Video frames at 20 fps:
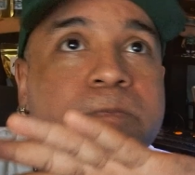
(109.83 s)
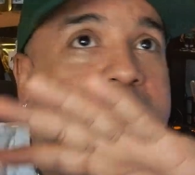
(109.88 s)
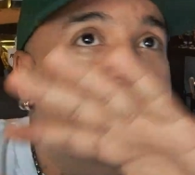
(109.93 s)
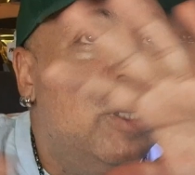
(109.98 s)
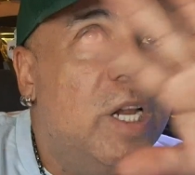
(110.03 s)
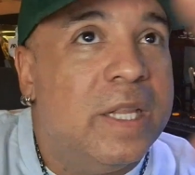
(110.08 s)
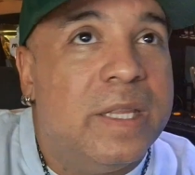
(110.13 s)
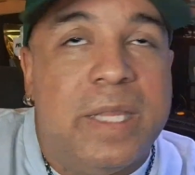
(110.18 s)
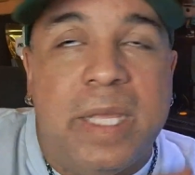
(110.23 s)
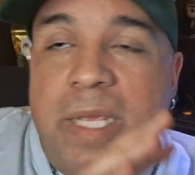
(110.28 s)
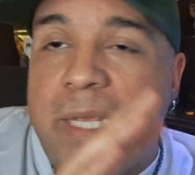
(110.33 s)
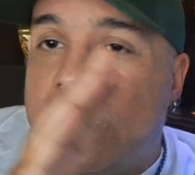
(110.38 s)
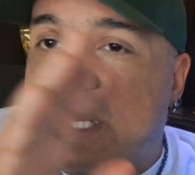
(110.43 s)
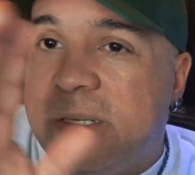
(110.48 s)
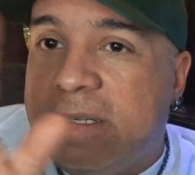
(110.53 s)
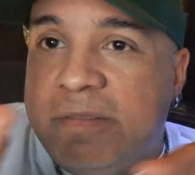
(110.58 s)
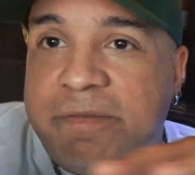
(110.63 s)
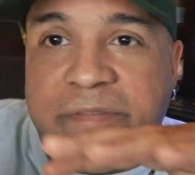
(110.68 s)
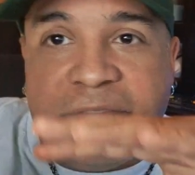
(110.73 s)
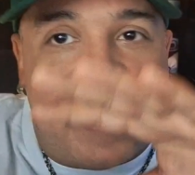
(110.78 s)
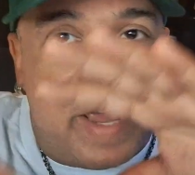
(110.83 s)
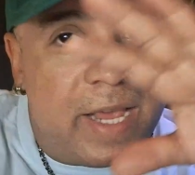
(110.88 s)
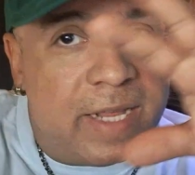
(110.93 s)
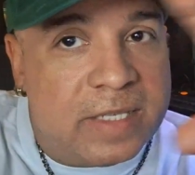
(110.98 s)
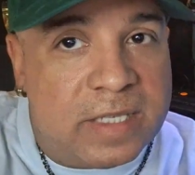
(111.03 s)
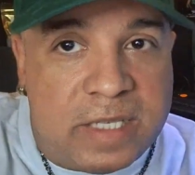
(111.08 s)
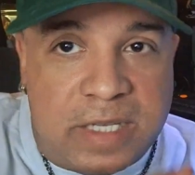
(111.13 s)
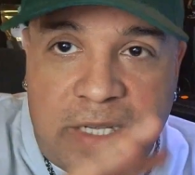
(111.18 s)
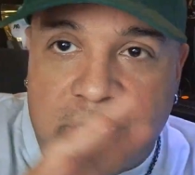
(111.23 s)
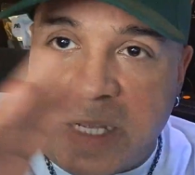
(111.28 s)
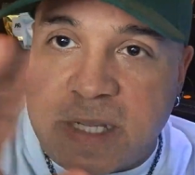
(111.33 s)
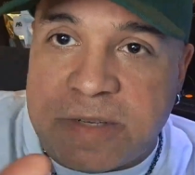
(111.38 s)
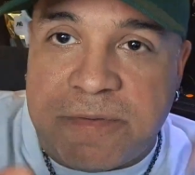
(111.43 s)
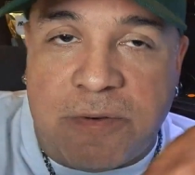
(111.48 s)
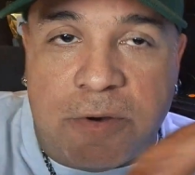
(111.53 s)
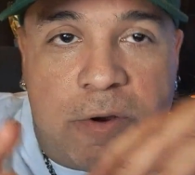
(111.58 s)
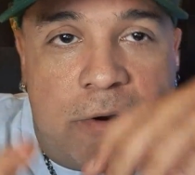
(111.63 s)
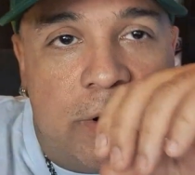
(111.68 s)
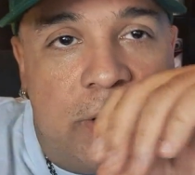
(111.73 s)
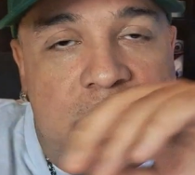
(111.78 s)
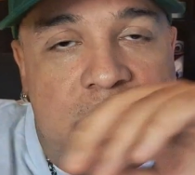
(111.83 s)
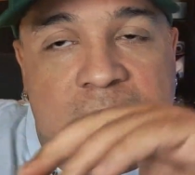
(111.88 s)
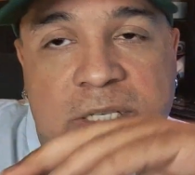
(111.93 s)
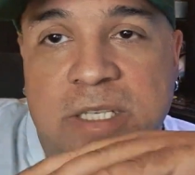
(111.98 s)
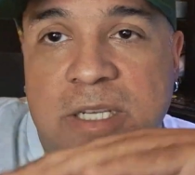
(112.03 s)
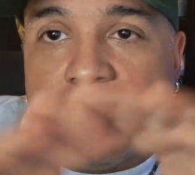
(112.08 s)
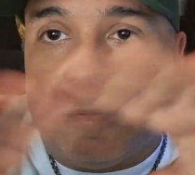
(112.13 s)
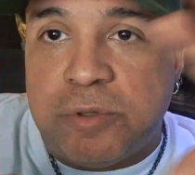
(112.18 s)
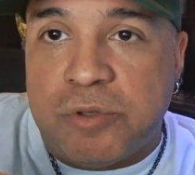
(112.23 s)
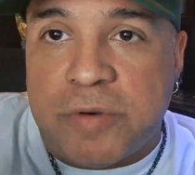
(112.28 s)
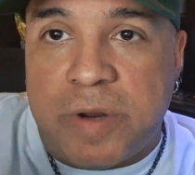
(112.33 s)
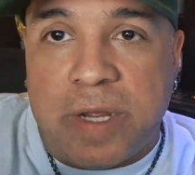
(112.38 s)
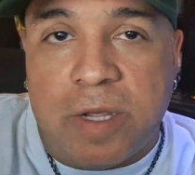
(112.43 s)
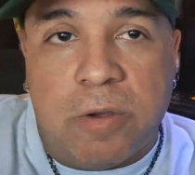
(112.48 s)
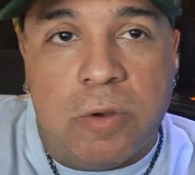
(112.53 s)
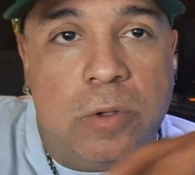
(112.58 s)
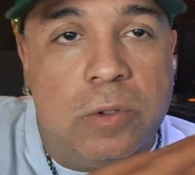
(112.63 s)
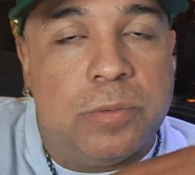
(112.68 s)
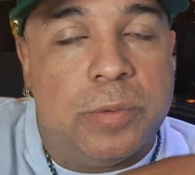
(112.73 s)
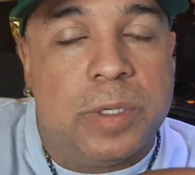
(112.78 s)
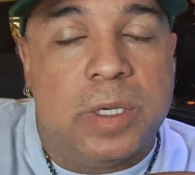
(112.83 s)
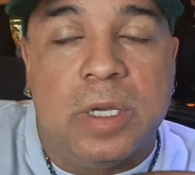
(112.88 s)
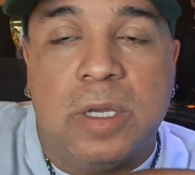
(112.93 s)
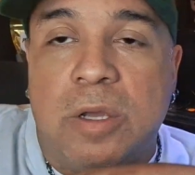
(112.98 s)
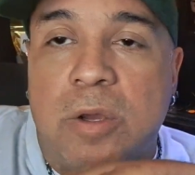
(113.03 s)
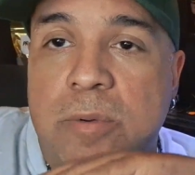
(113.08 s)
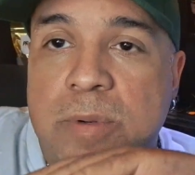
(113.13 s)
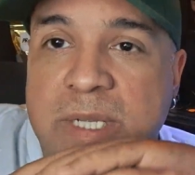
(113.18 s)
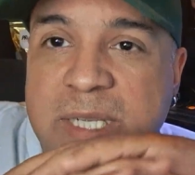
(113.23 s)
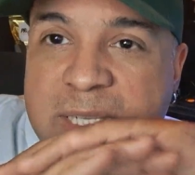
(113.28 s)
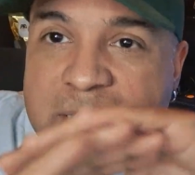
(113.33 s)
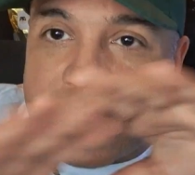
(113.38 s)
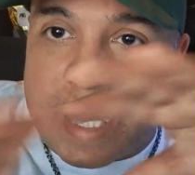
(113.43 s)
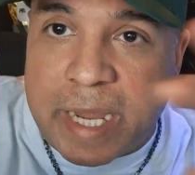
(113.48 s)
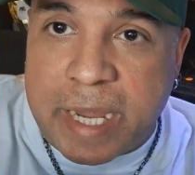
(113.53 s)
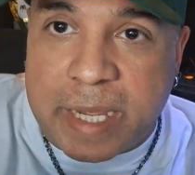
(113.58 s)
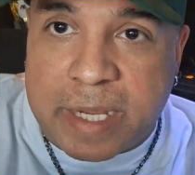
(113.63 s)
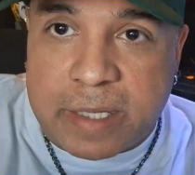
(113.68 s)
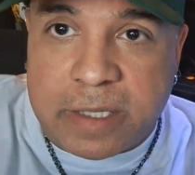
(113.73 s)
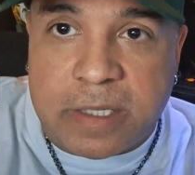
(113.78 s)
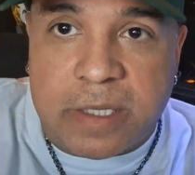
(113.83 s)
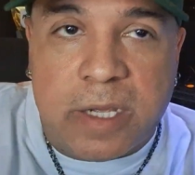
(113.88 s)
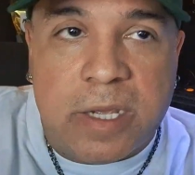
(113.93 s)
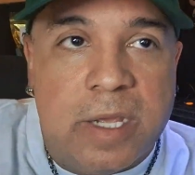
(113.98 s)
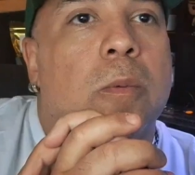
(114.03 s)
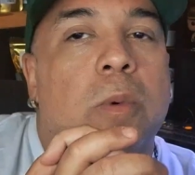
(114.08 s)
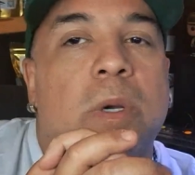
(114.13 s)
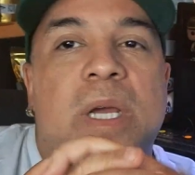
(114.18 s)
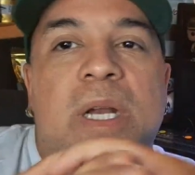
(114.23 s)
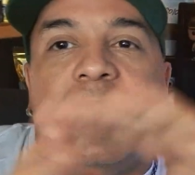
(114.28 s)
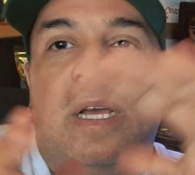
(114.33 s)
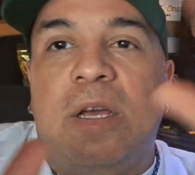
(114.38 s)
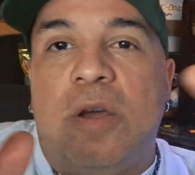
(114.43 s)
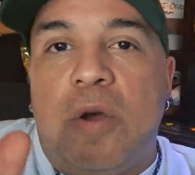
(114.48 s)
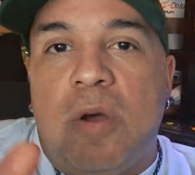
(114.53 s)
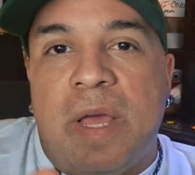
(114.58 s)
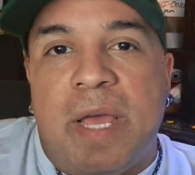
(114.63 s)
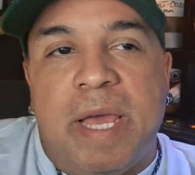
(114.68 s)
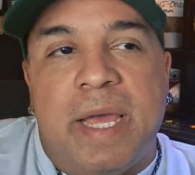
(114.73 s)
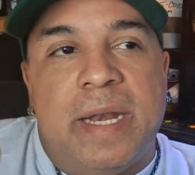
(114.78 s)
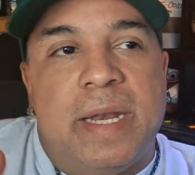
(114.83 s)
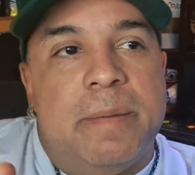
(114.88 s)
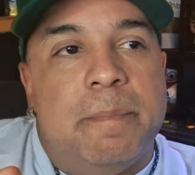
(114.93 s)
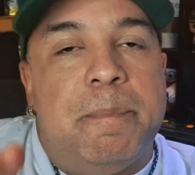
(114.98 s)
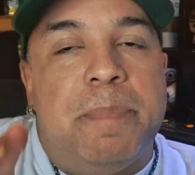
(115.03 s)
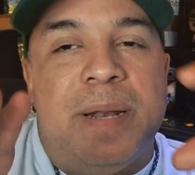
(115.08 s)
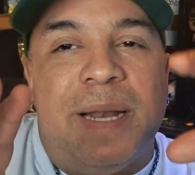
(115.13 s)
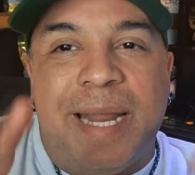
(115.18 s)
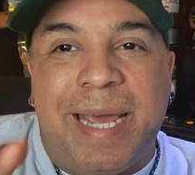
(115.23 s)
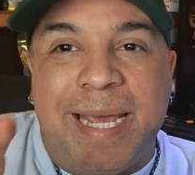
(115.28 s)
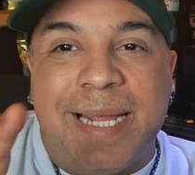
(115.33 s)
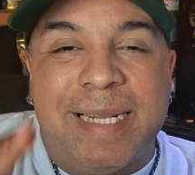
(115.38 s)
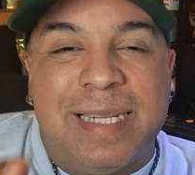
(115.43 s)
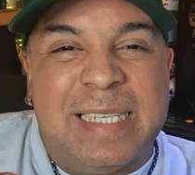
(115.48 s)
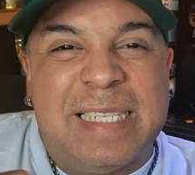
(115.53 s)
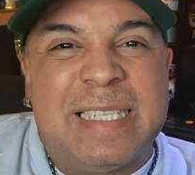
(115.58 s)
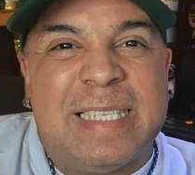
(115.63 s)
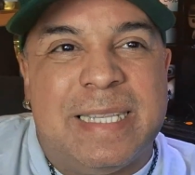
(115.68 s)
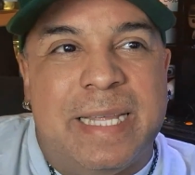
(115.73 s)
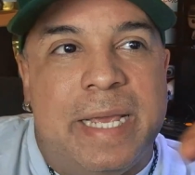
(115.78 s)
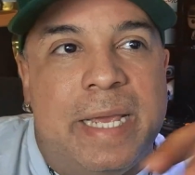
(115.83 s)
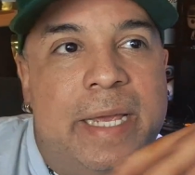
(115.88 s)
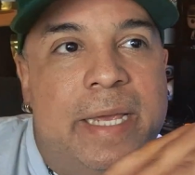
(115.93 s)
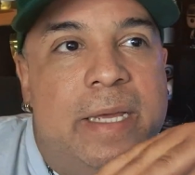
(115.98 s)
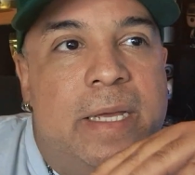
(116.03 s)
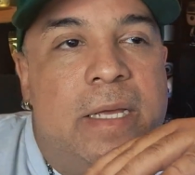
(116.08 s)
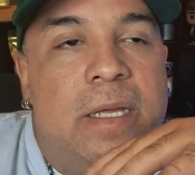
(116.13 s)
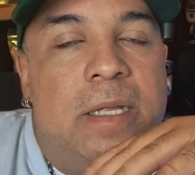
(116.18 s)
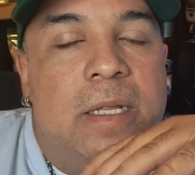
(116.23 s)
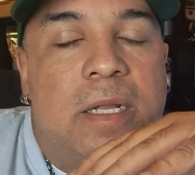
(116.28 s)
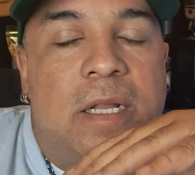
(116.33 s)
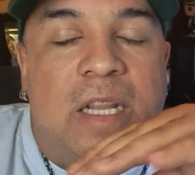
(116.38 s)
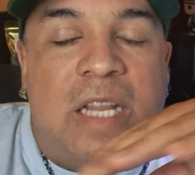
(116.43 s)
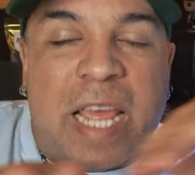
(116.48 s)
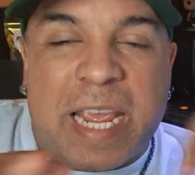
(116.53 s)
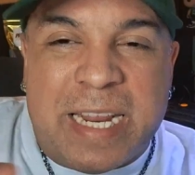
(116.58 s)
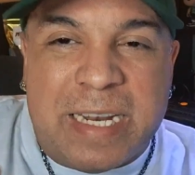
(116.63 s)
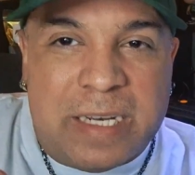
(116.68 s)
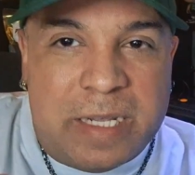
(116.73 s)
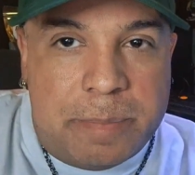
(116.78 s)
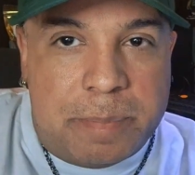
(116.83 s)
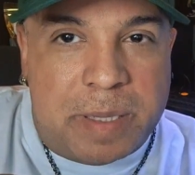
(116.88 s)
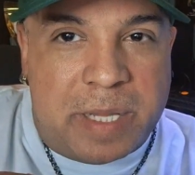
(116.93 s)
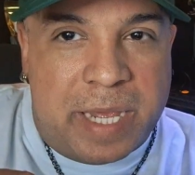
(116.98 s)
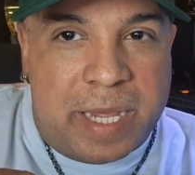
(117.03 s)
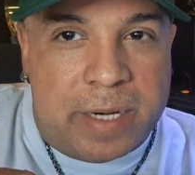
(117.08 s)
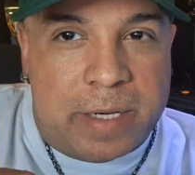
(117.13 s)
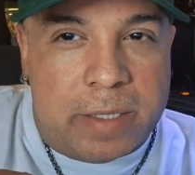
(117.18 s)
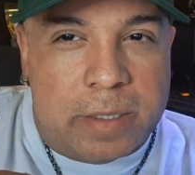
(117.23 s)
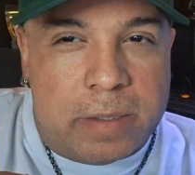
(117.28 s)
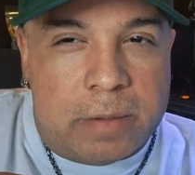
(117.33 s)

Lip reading: nothing fancy as far as substrate goes. We're going to go with sand. We're going to go ahead and plant this thing lightly planted.